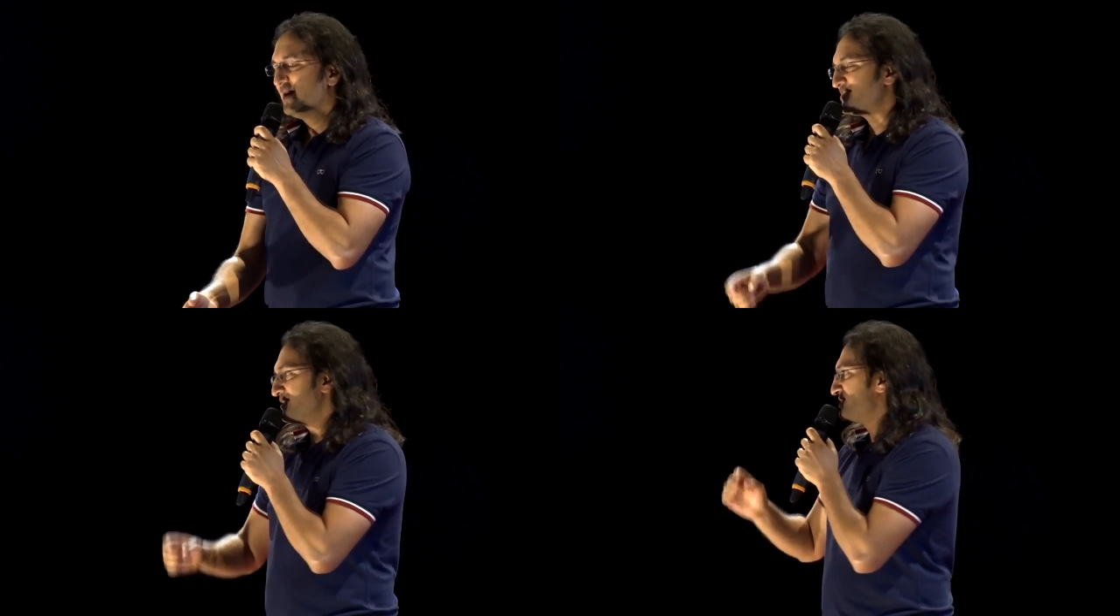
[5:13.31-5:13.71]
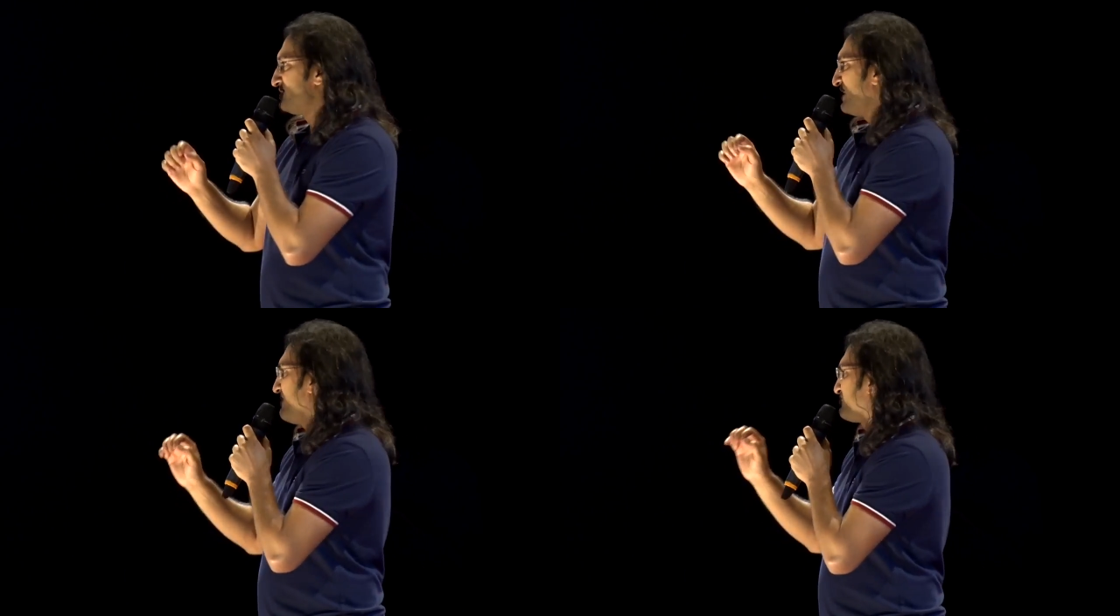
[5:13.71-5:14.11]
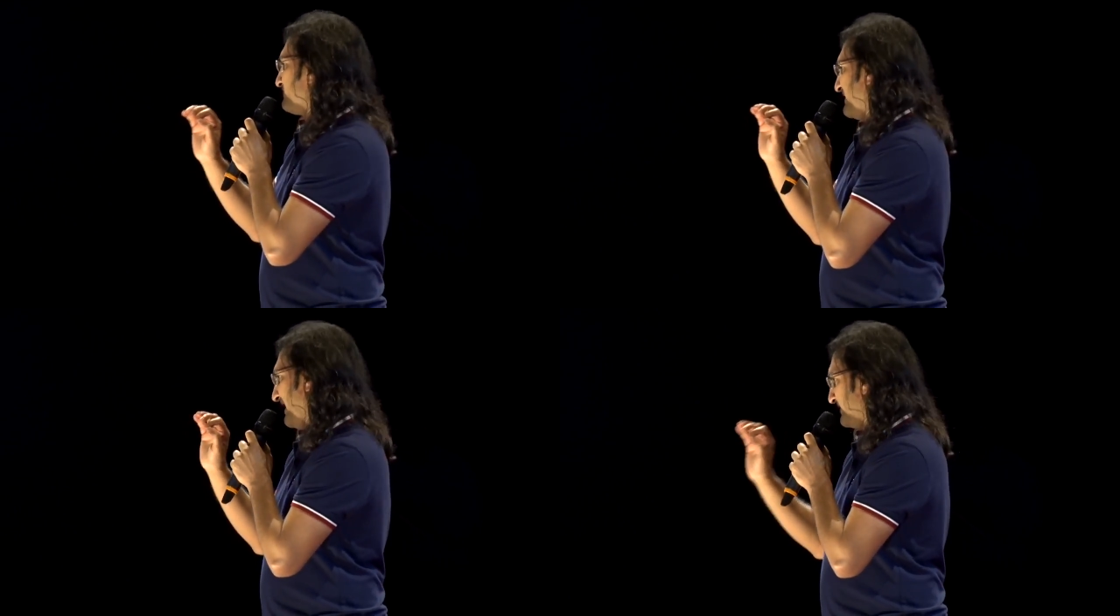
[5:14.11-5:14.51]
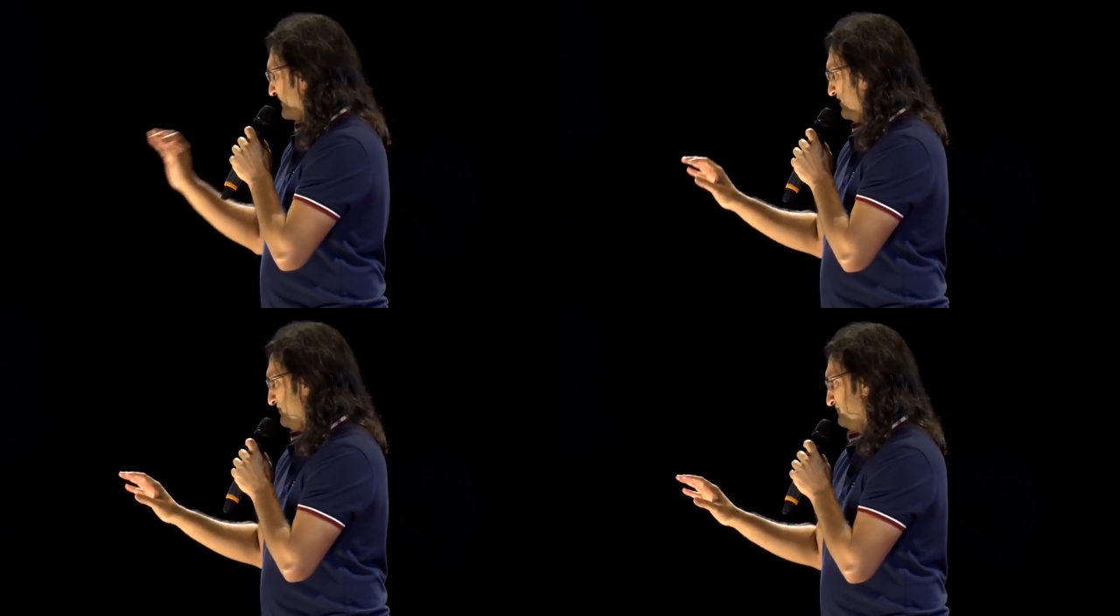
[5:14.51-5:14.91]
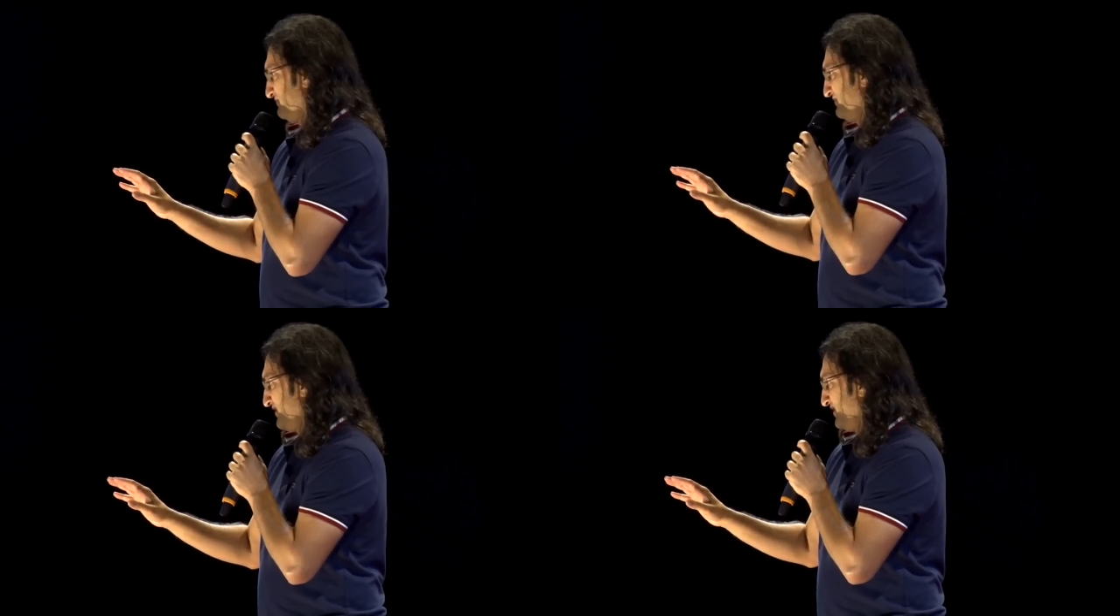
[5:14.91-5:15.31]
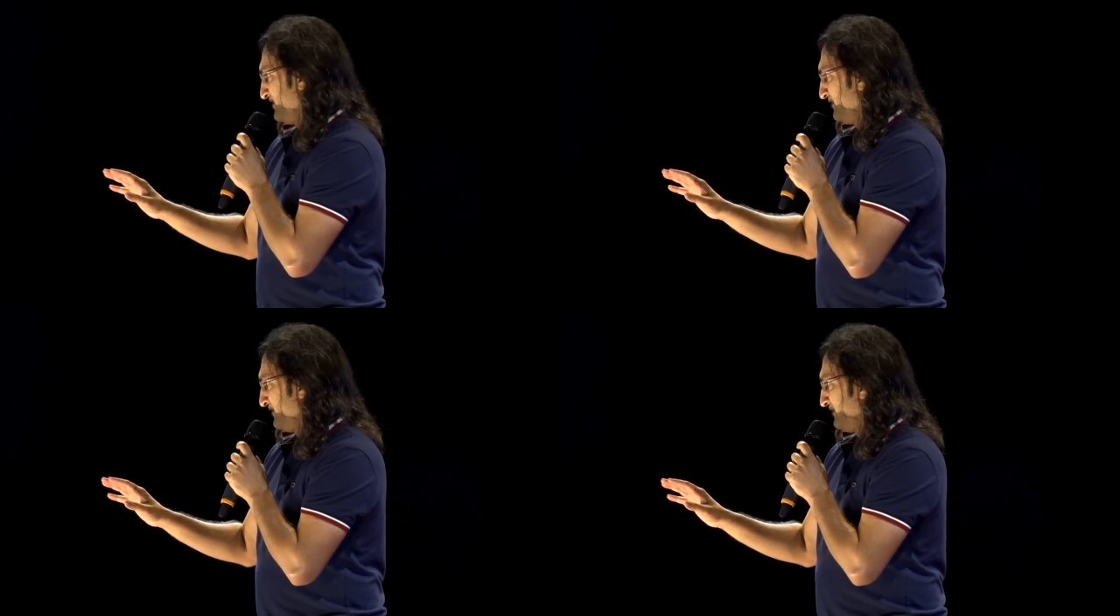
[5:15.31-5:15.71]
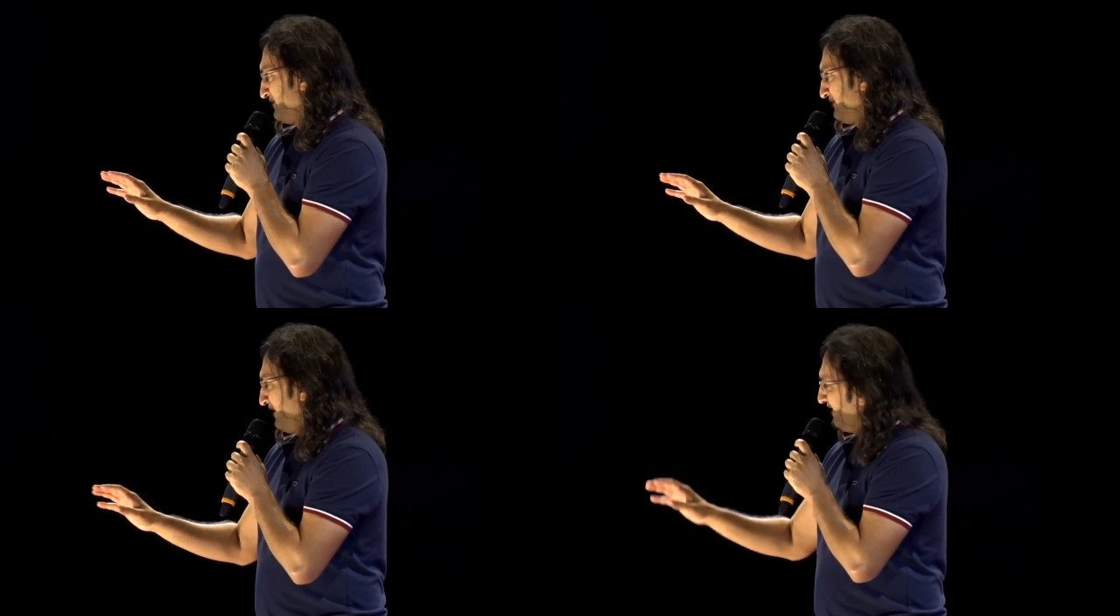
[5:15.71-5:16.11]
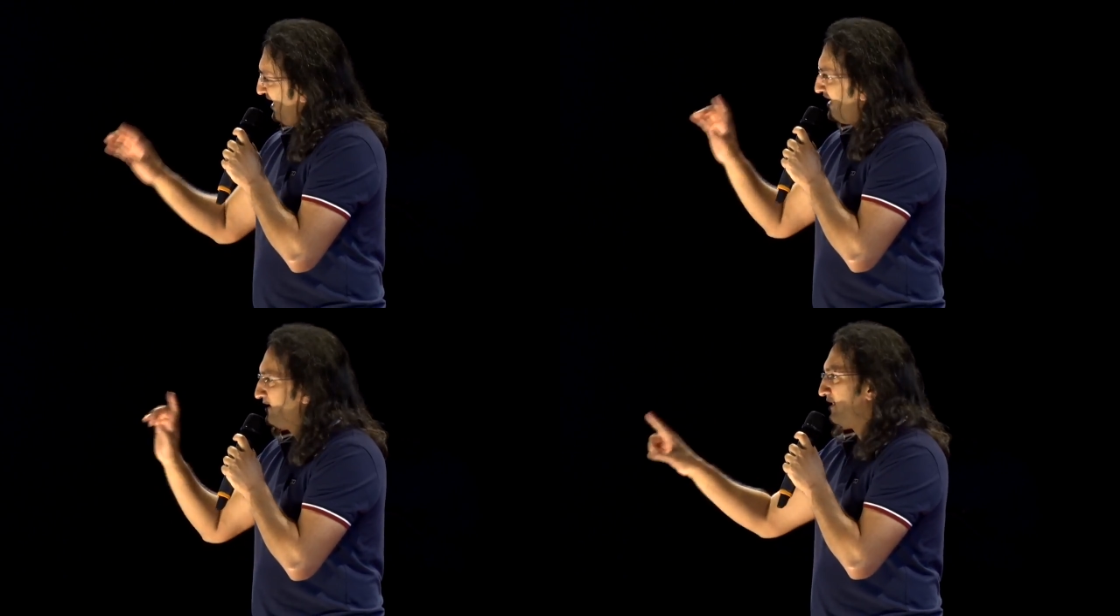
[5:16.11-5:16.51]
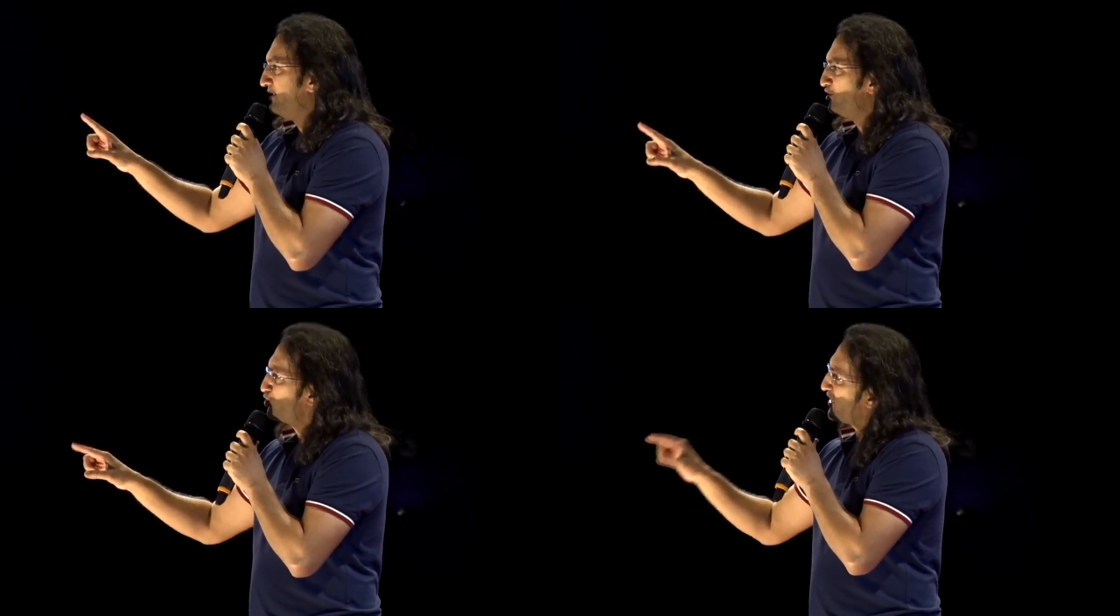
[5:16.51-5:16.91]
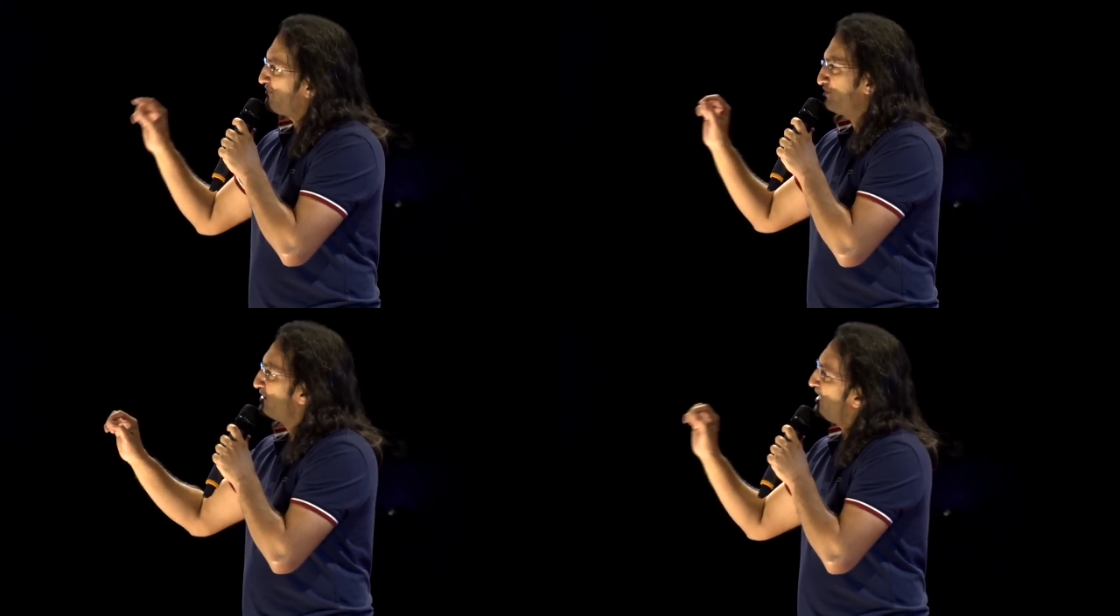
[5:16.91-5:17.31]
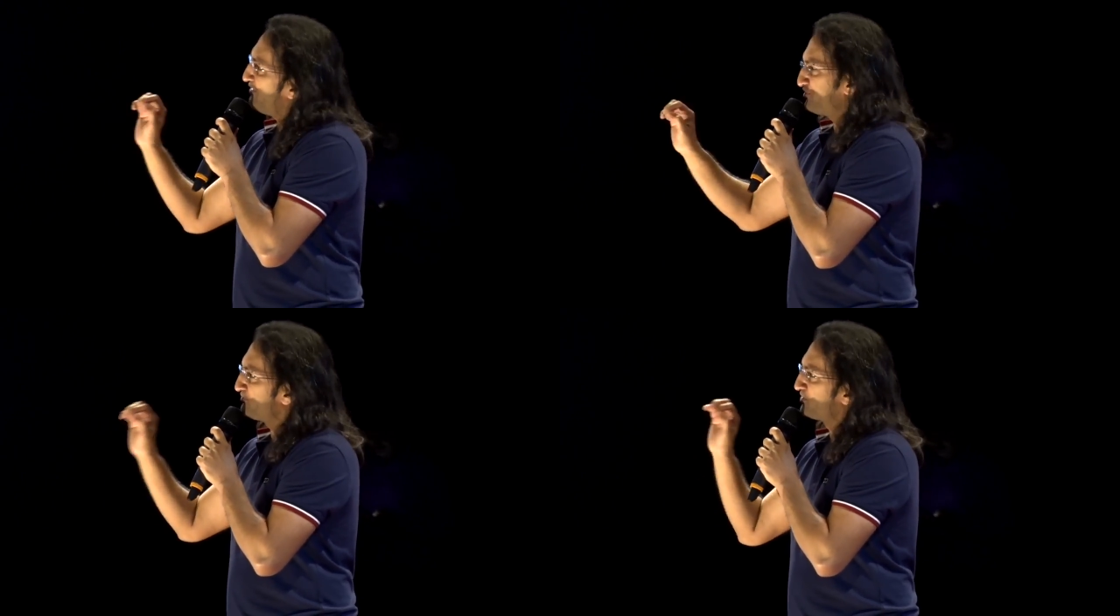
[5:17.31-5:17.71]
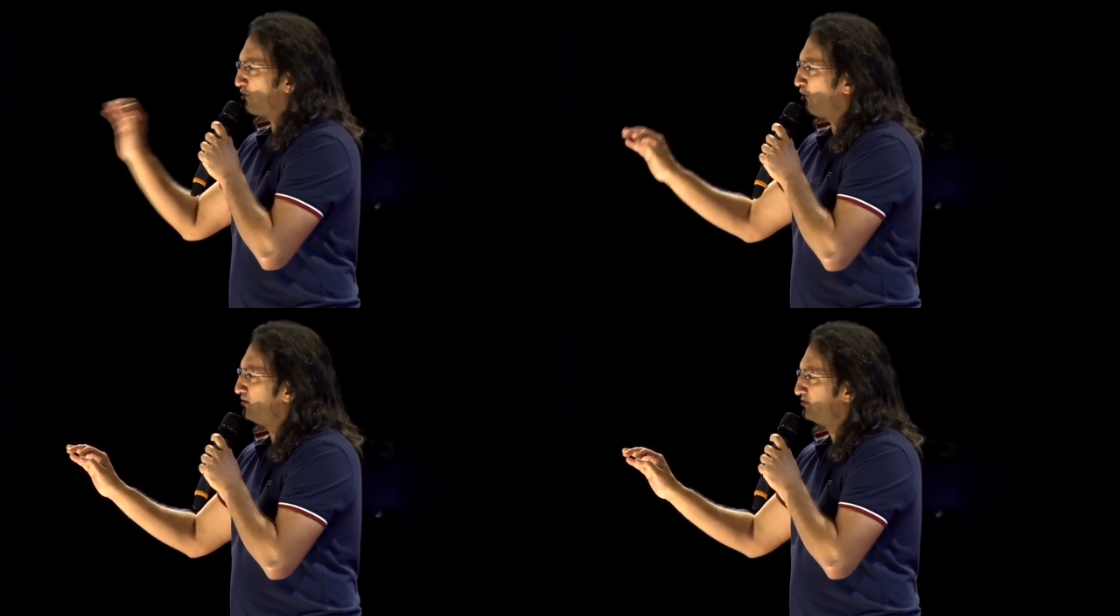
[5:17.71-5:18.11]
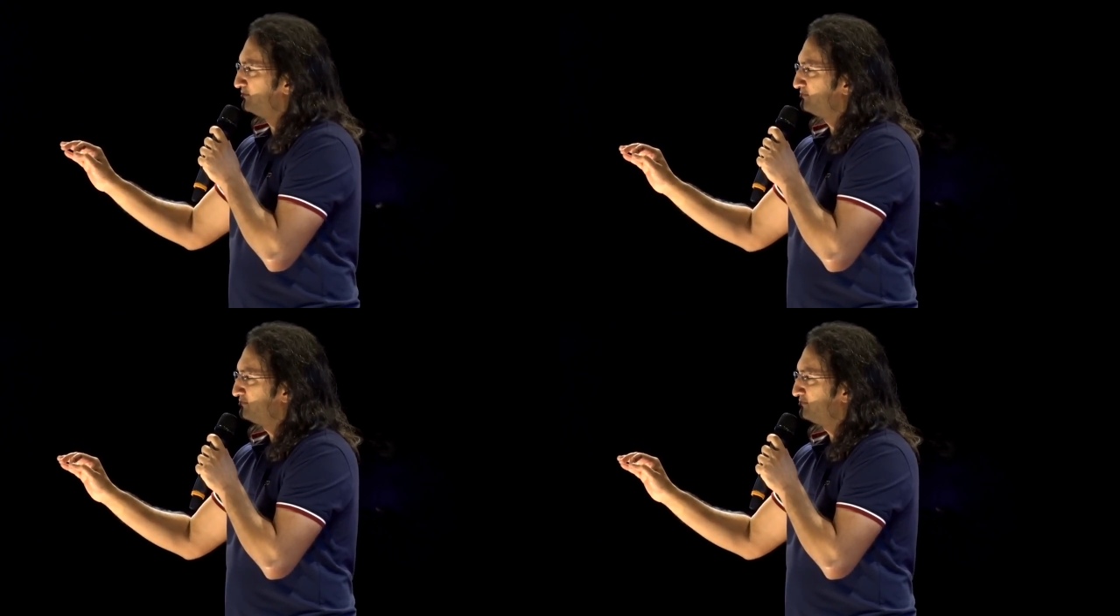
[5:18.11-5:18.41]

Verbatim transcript: I said, Listen, I am from Calcutta. In England, you drive on the left of the road.